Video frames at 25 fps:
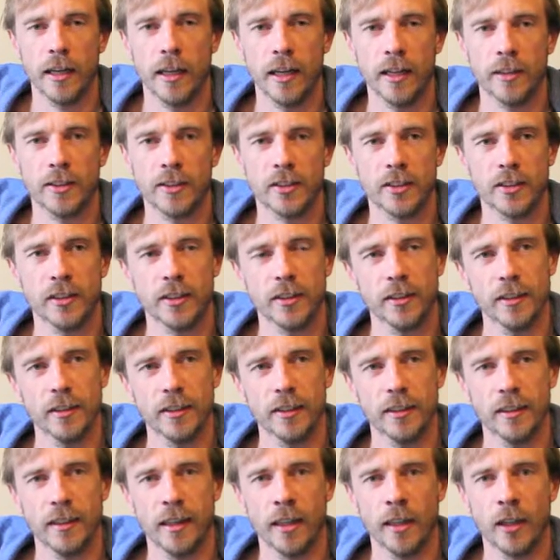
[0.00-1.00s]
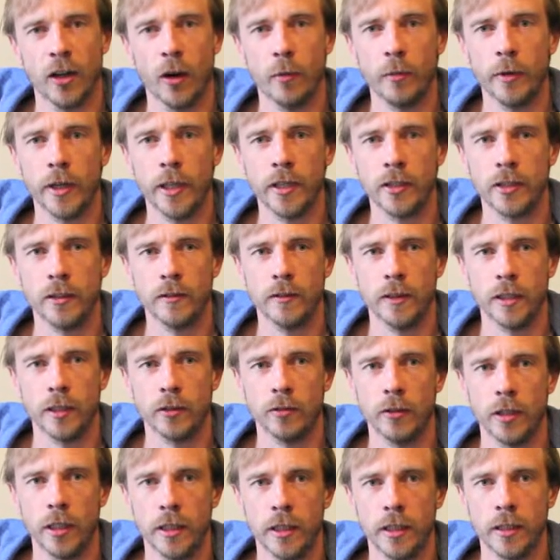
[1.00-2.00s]
It's a combination of
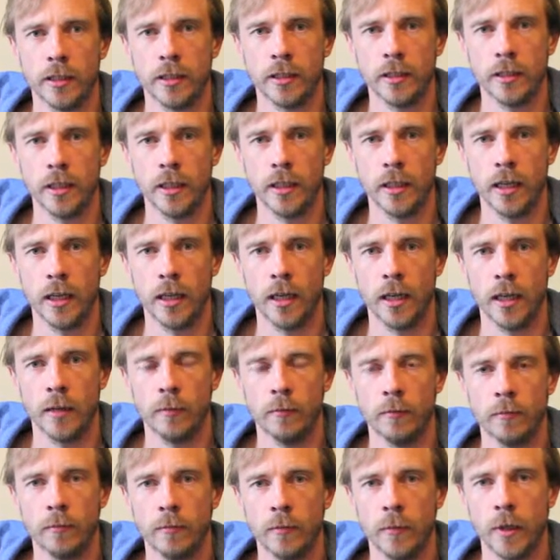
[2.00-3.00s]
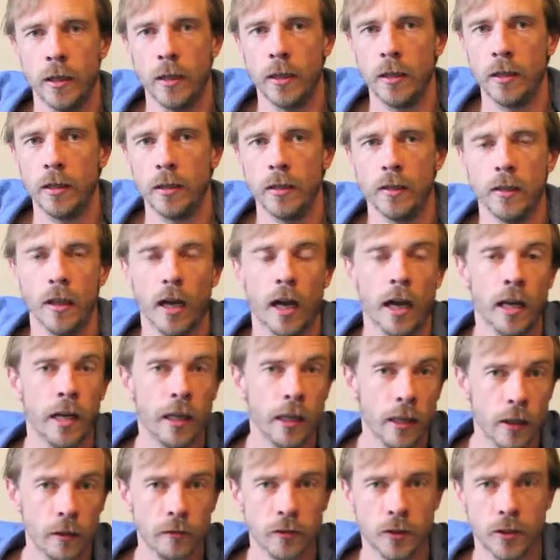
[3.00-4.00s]
things really. I
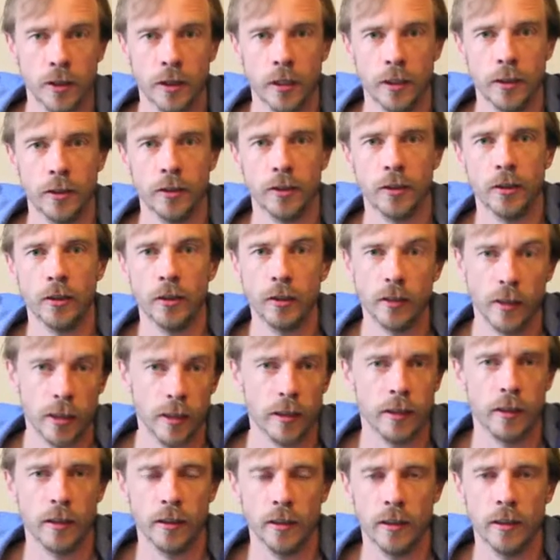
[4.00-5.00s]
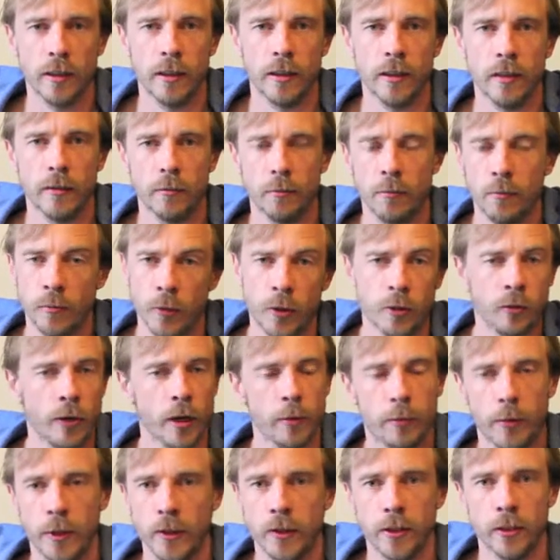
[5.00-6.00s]
love seeing
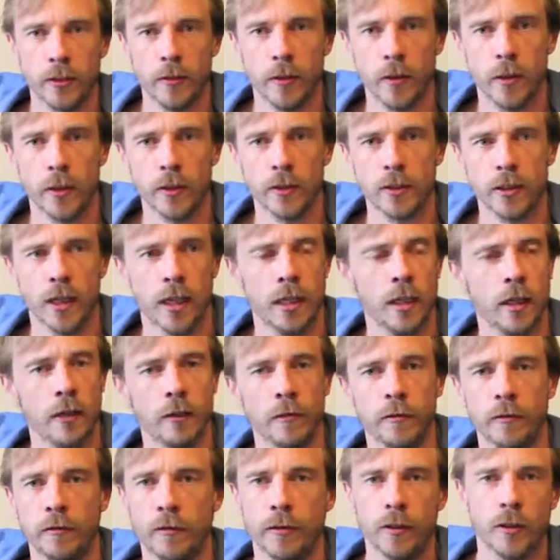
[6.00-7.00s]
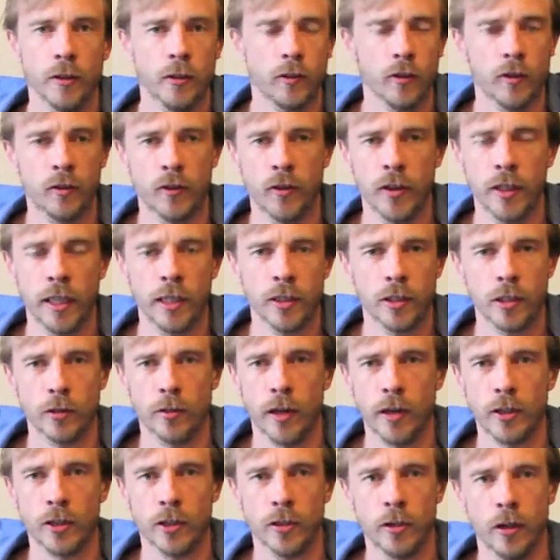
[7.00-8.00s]
great pieces of art. I love the
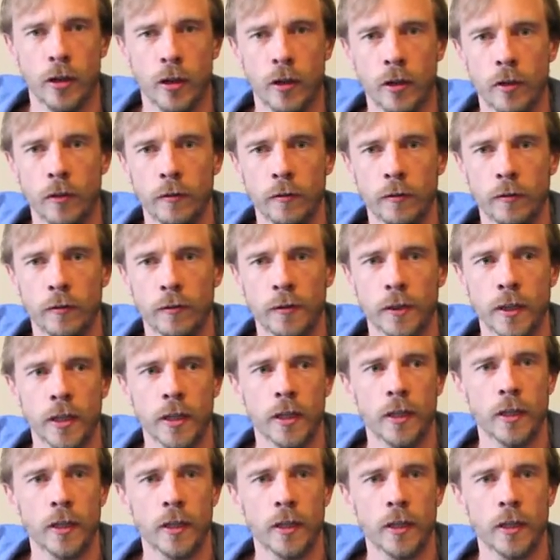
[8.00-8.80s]
interaction of